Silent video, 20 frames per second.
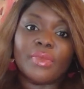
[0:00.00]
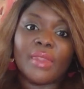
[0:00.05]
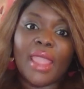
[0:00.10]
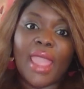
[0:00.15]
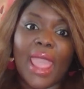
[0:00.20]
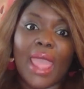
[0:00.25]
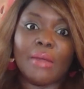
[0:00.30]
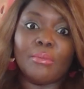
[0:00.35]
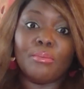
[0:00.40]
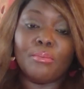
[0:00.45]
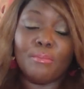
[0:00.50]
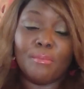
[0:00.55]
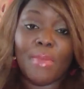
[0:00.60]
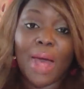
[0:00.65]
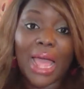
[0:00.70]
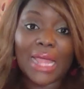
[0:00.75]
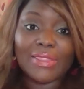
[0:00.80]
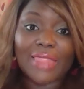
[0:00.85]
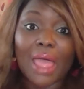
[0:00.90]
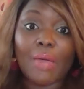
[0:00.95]
And
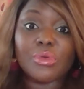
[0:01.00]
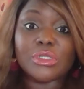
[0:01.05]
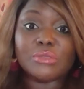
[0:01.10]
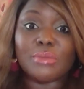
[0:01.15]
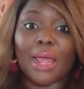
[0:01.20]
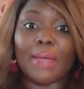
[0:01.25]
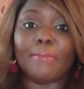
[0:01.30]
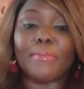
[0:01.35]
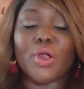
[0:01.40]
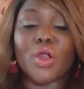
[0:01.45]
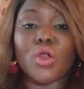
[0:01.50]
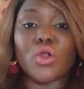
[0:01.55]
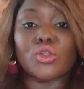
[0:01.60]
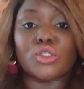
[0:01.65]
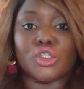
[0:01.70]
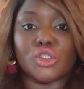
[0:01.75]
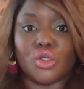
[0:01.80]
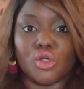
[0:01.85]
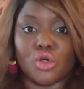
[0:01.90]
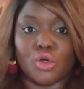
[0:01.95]
my that was my
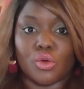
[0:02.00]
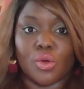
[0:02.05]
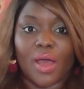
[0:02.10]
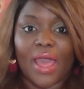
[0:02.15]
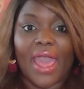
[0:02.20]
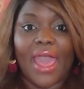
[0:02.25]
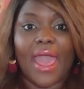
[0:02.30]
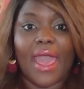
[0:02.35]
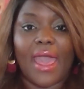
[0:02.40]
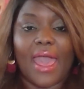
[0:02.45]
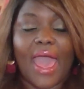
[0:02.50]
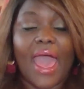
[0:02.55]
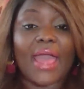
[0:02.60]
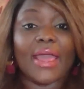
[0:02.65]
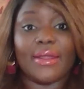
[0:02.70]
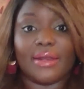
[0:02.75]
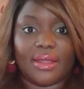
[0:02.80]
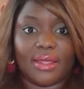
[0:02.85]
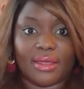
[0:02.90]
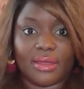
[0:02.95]
personal
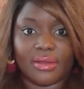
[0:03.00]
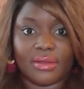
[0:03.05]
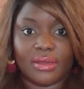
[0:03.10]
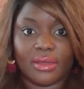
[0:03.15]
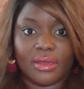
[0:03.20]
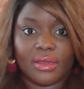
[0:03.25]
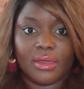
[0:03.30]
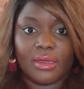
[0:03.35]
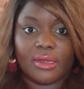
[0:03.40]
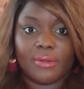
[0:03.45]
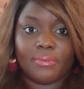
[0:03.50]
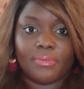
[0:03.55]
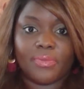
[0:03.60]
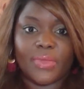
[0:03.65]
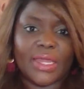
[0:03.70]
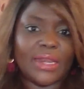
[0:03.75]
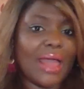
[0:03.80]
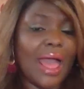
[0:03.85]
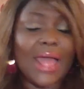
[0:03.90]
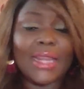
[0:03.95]
agony.
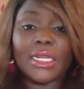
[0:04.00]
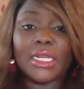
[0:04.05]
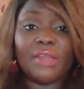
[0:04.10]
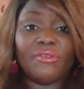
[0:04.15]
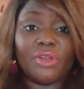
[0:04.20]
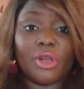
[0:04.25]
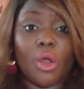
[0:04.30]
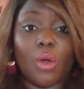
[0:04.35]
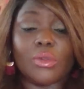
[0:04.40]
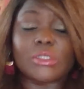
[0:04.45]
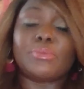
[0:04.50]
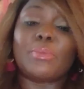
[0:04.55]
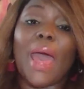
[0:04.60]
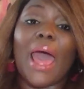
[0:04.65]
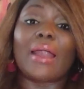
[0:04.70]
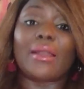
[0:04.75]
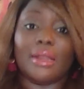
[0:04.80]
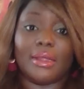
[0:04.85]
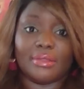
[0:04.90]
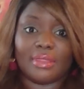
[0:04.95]
And I didn't even know I was
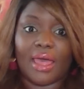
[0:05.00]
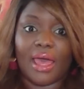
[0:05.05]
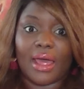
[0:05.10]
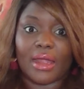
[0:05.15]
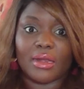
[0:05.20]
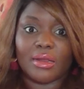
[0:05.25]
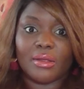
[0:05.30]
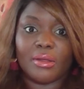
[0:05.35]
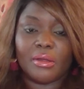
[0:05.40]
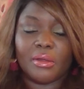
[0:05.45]
battling that.